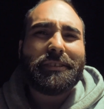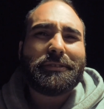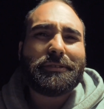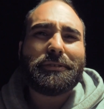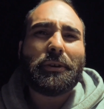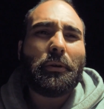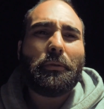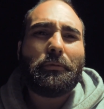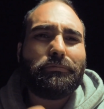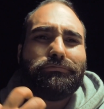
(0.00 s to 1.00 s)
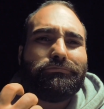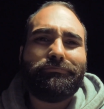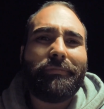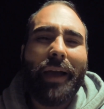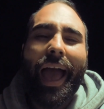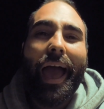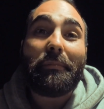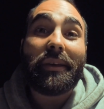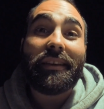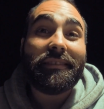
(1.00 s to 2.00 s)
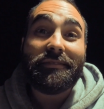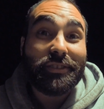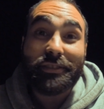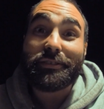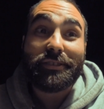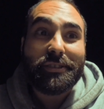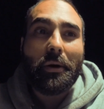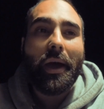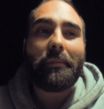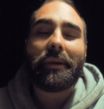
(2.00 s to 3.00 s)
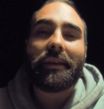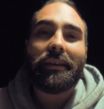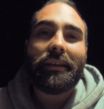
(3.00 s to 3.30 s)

so happy just so happy